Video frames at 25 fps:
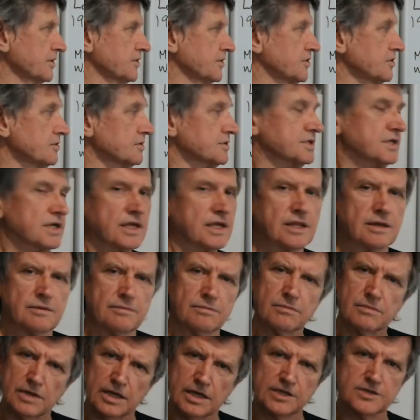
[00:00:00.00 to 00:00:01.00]
you'll see
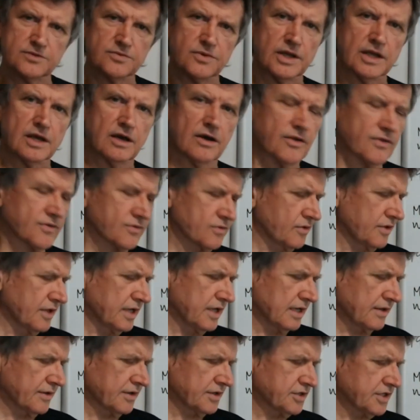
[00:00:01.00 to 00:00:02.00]
them as we go through
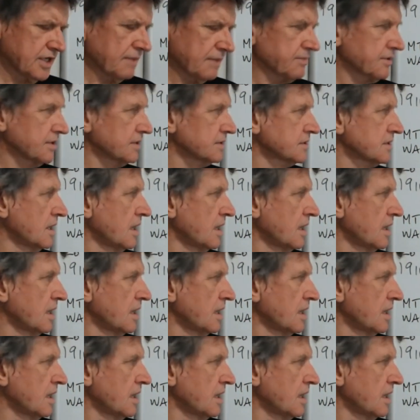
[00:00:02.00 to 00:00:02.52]
the other chapters.